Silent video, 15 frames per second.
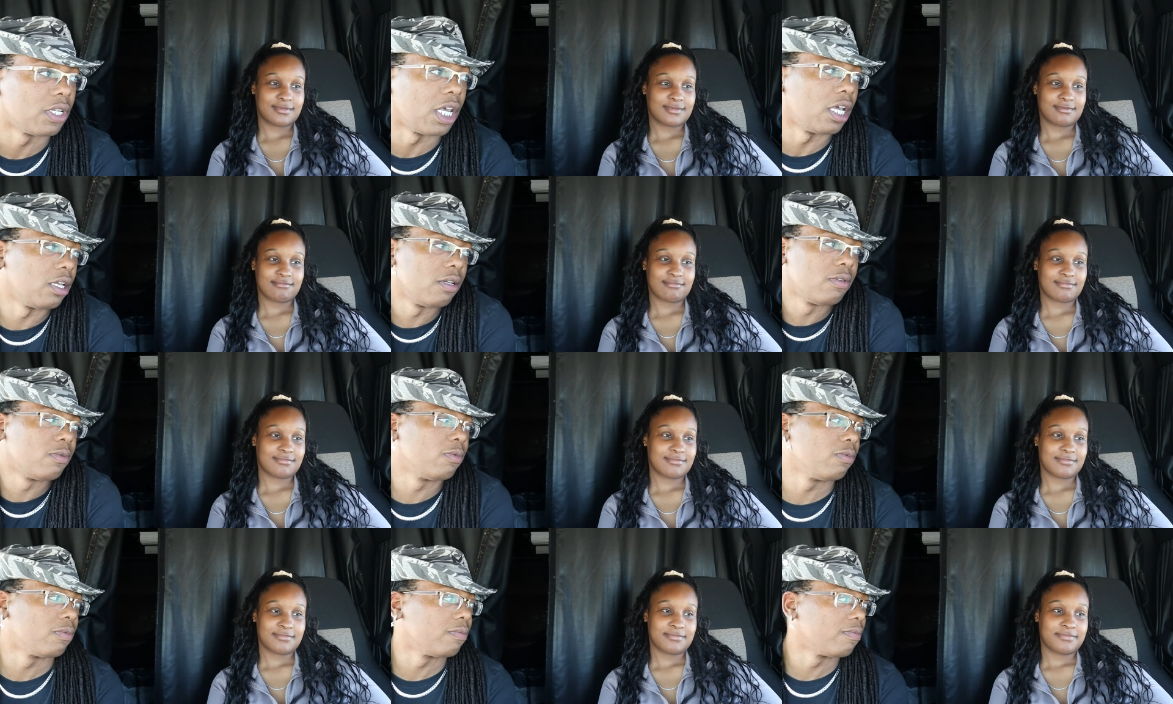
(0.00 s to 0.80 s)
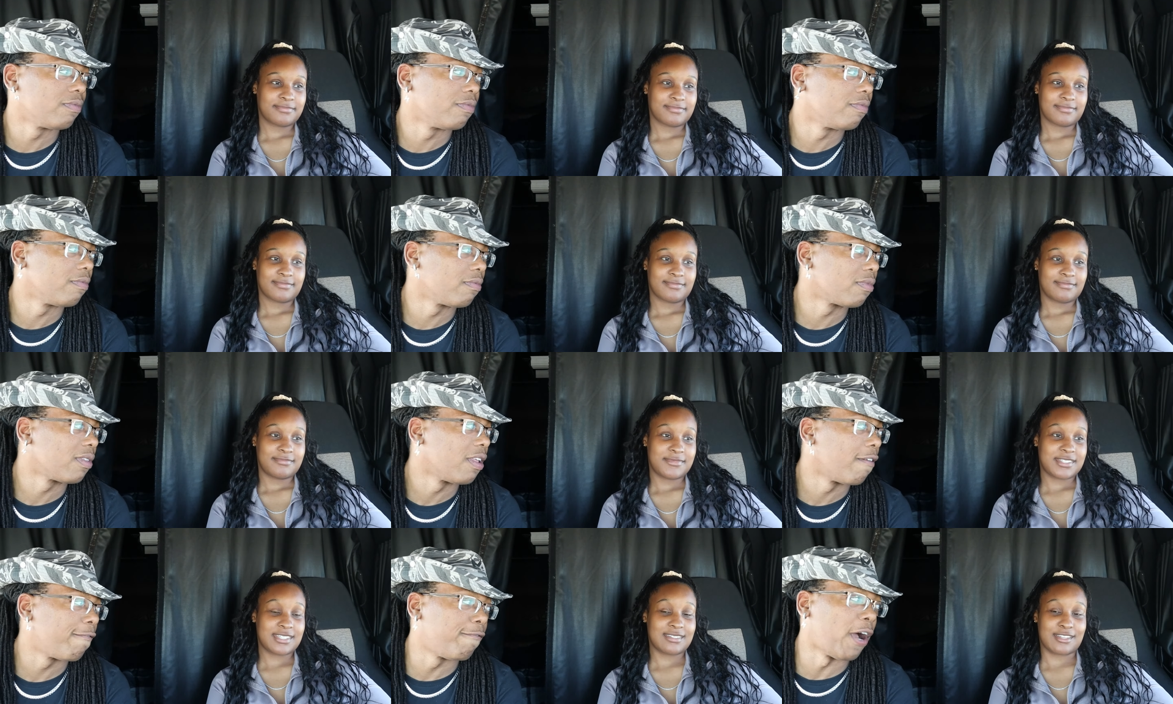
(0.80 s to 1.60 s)
Speaker 1: and
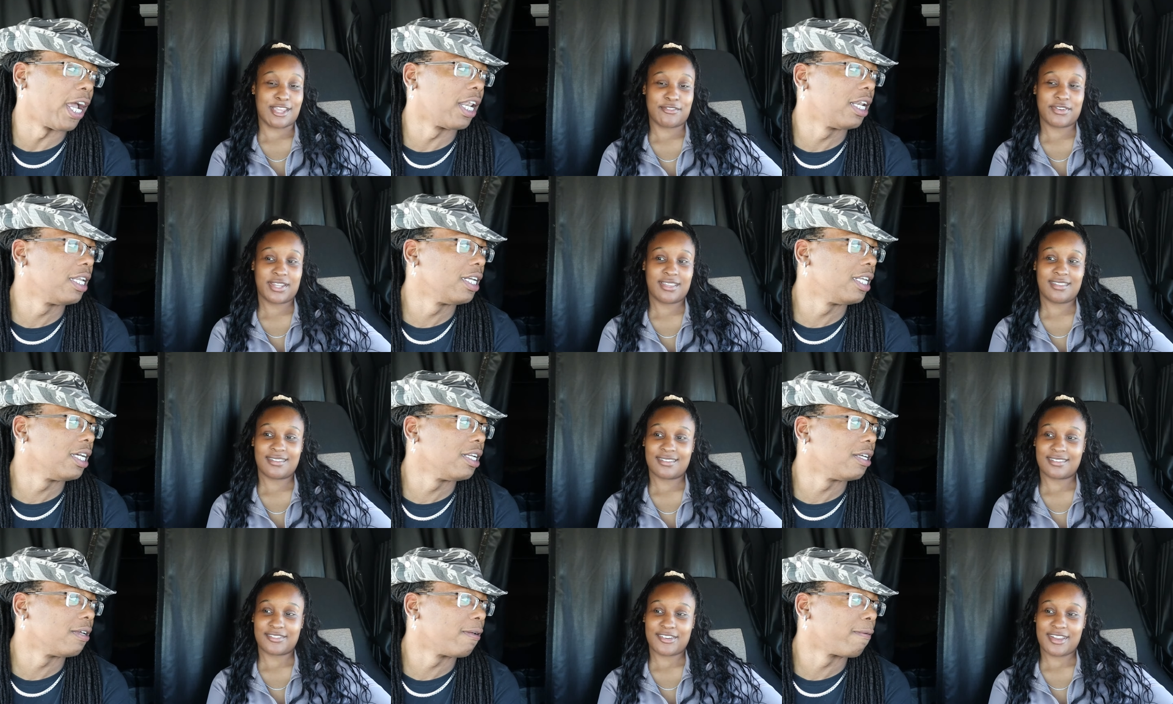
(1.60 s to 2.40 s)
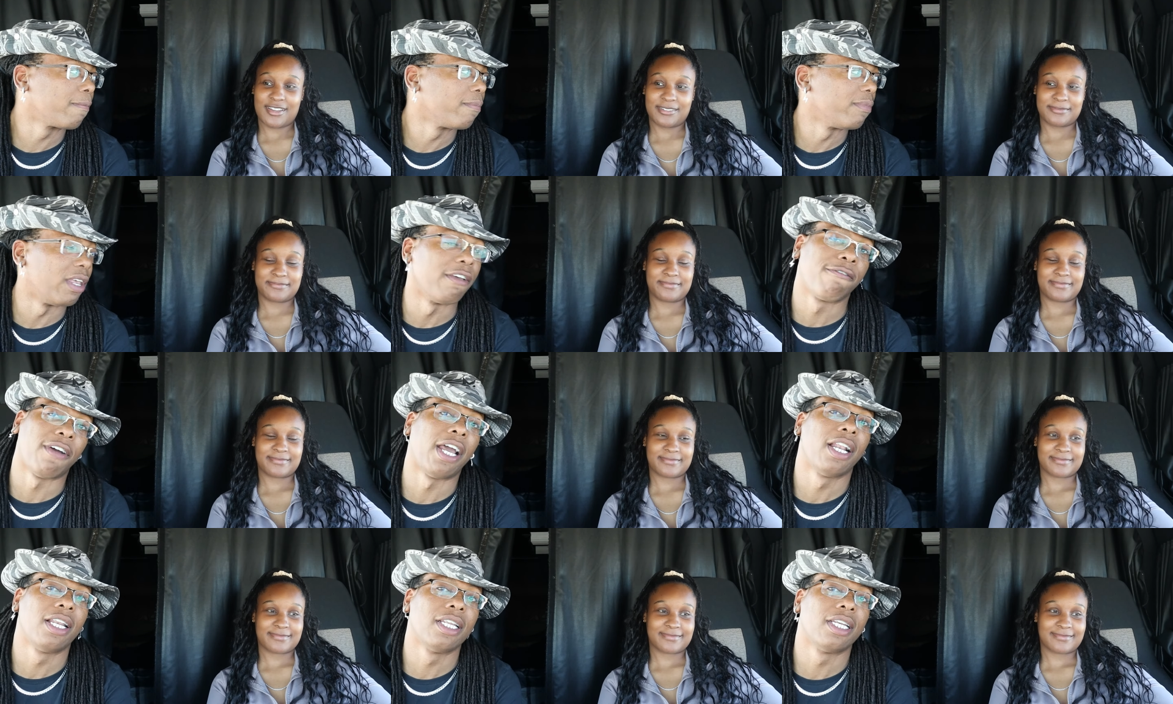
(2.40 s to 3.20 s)
finally did it. They
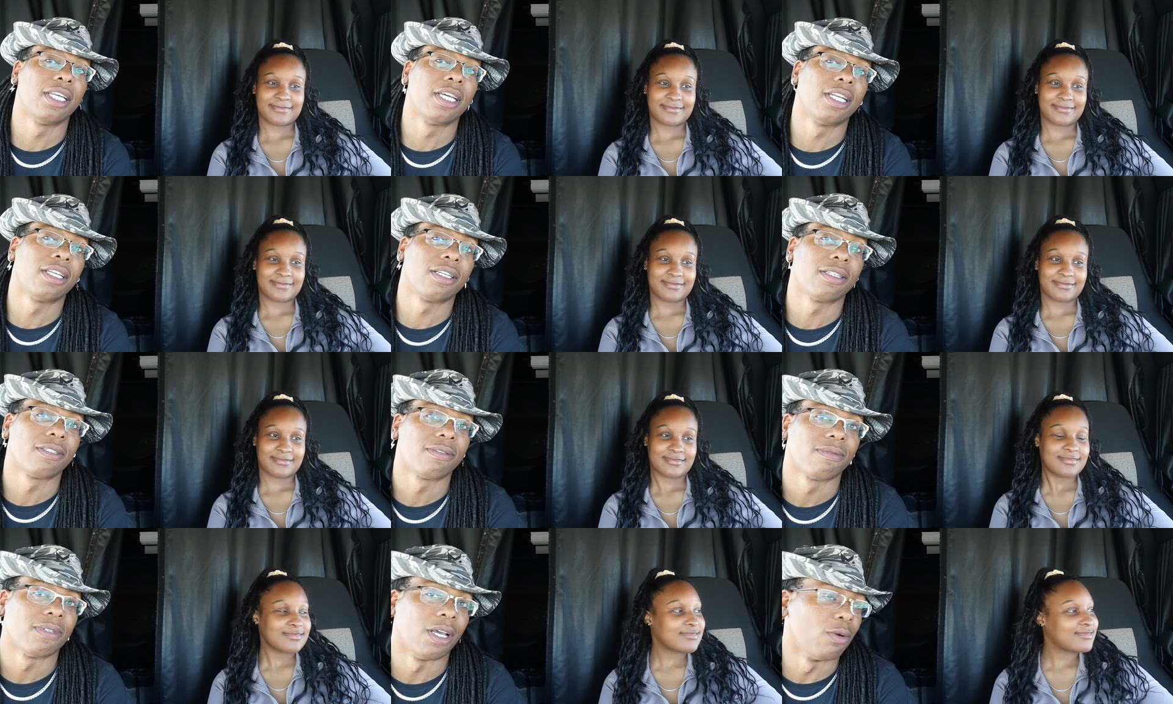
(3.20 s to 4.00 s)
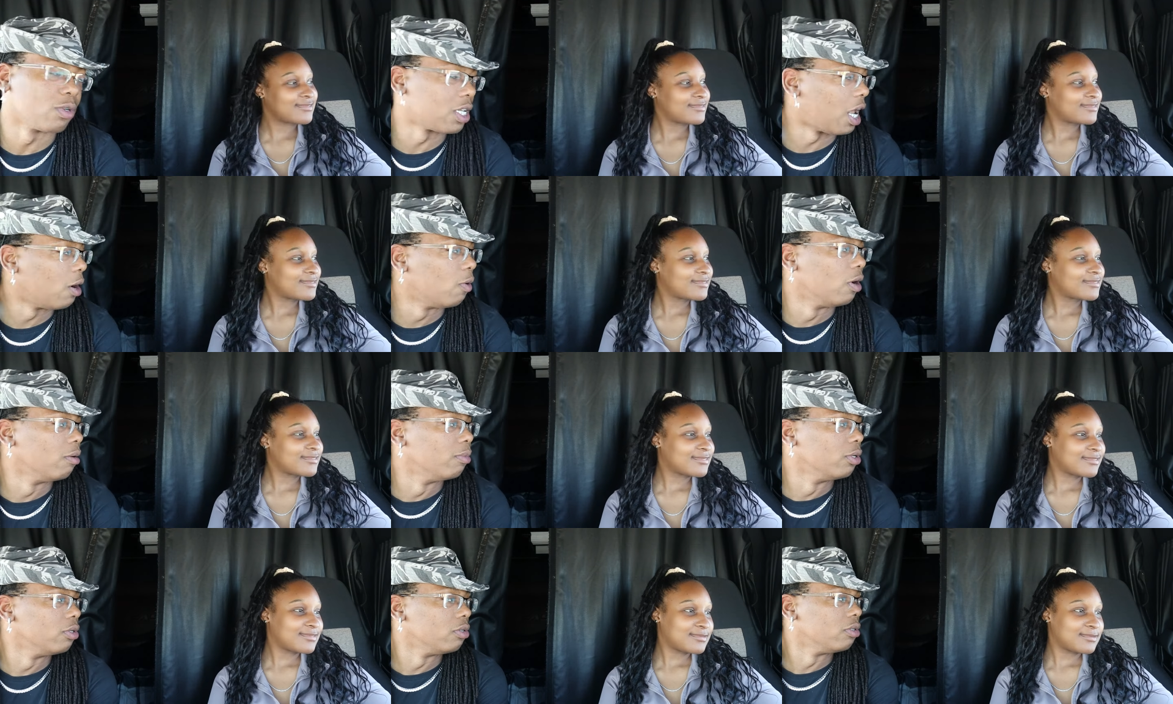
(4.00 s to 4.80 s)
finally did it, and was like,
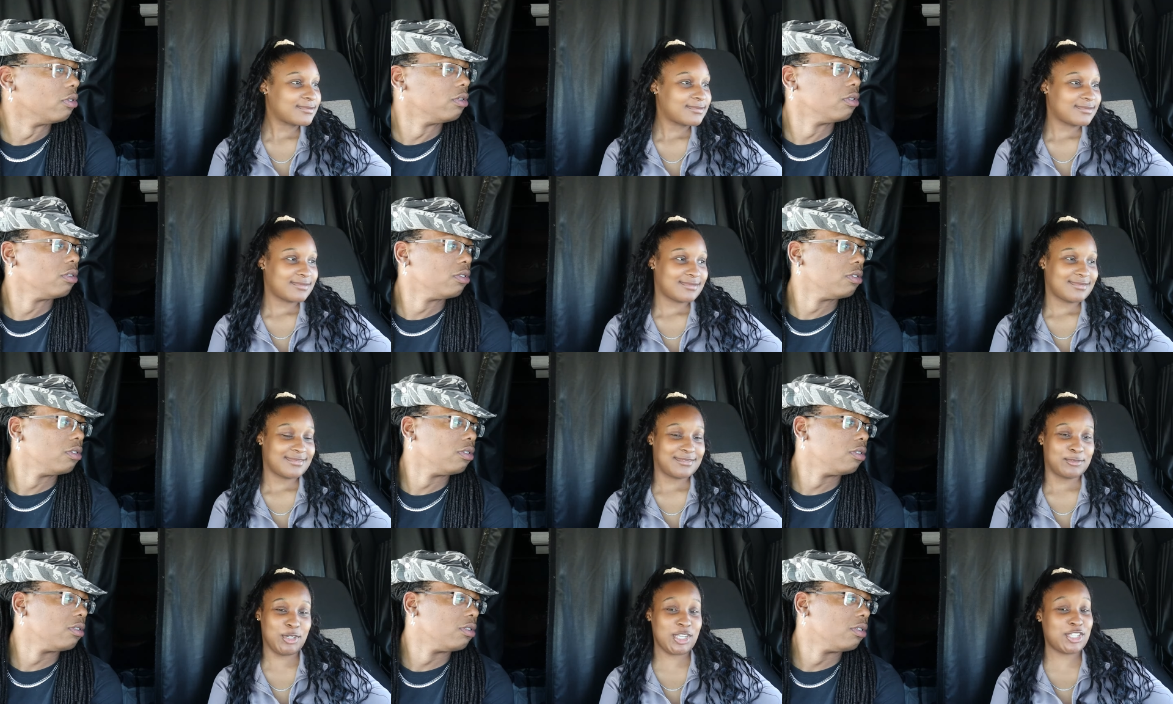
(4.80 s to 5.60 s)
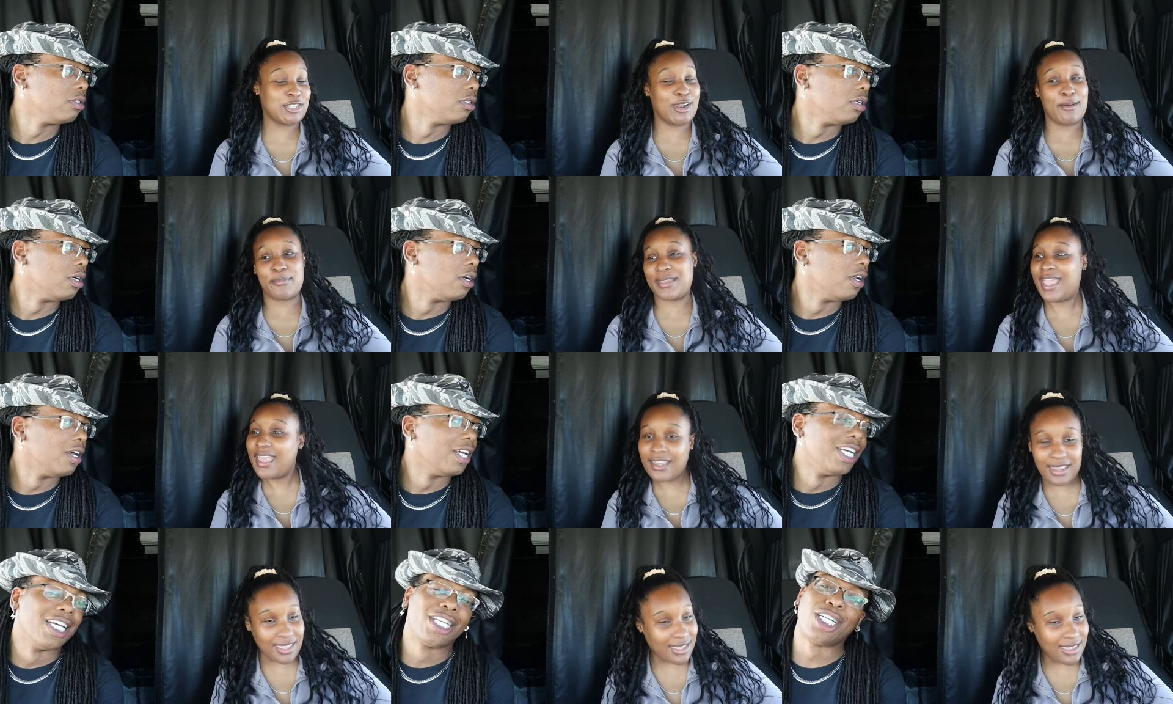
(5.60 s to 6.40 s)
"What, boo?" We
Speaker 2: should have
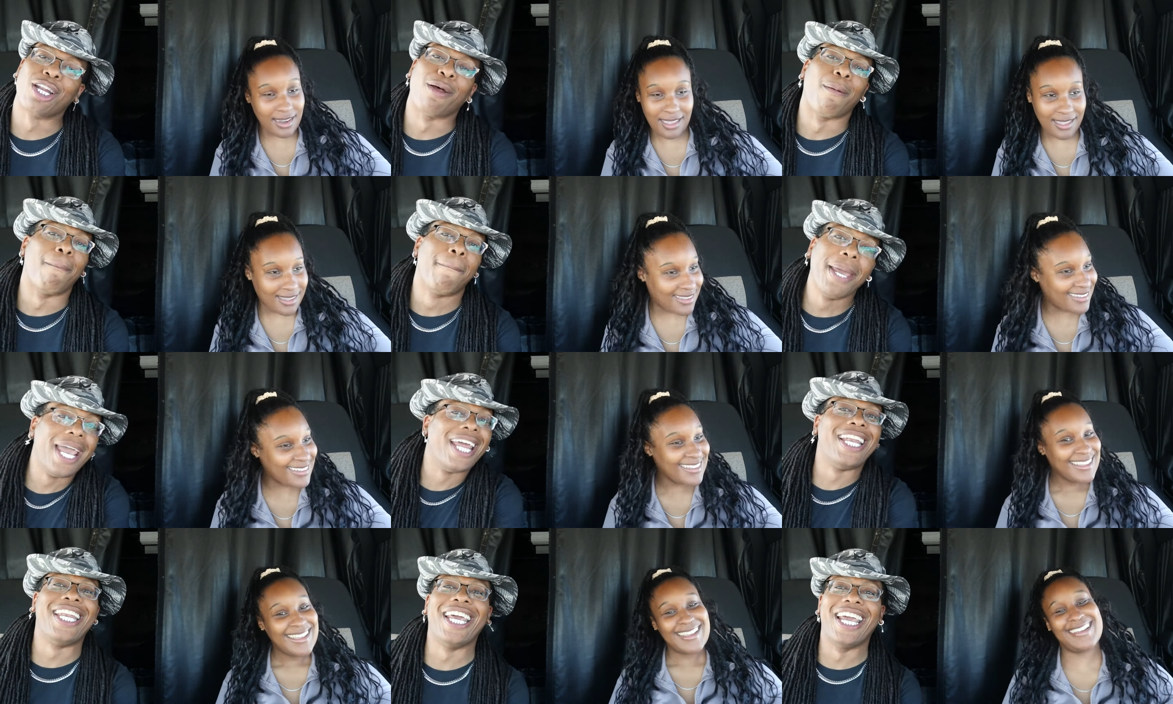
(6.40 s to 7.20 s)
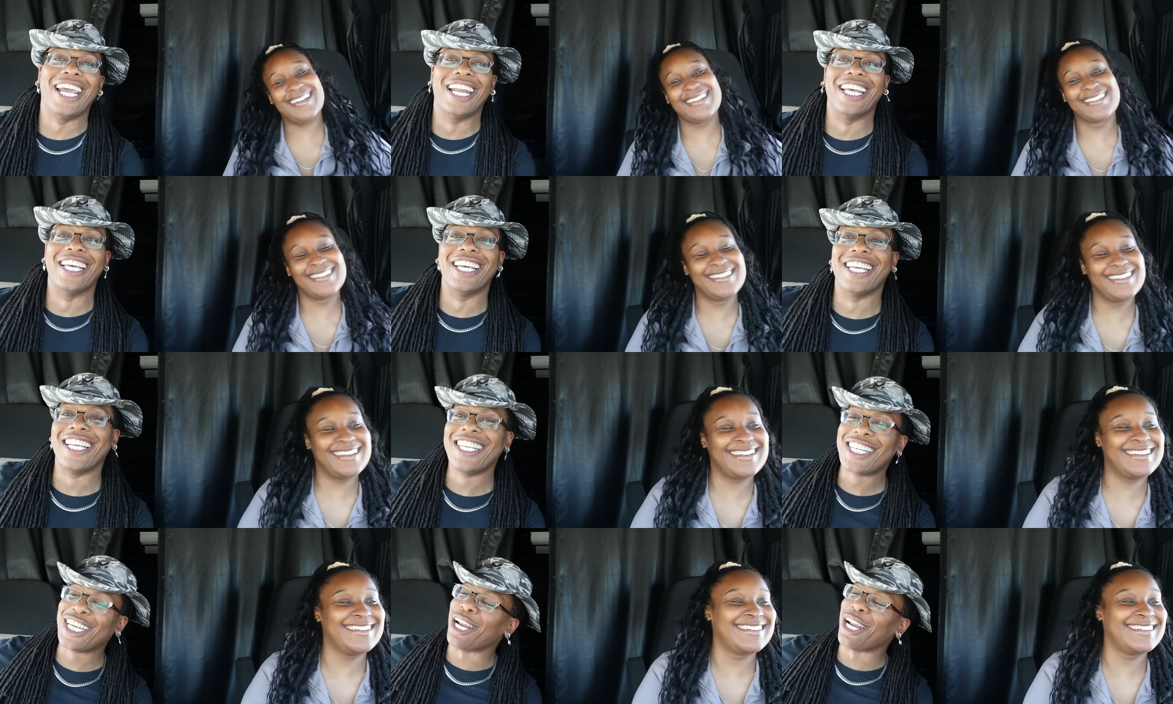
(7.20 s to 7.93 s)
been did. Should have
Speaker 1: been did it.